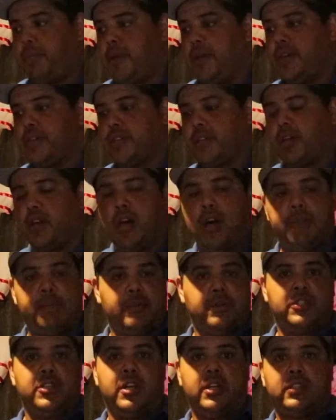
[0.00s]
a piece of
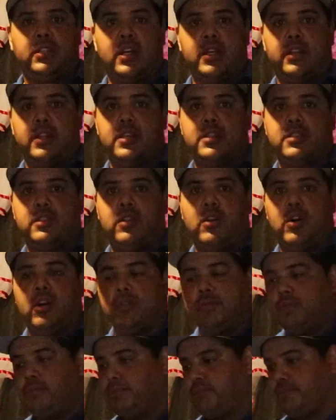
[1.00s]
copper chunk like this
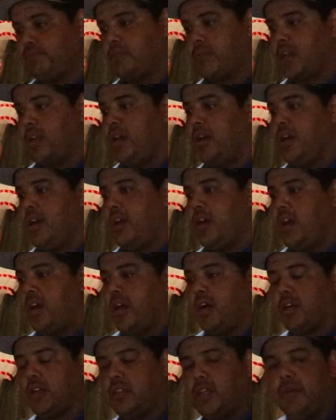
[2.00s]
long,
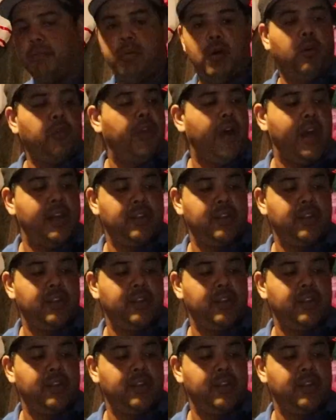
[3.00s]
clean both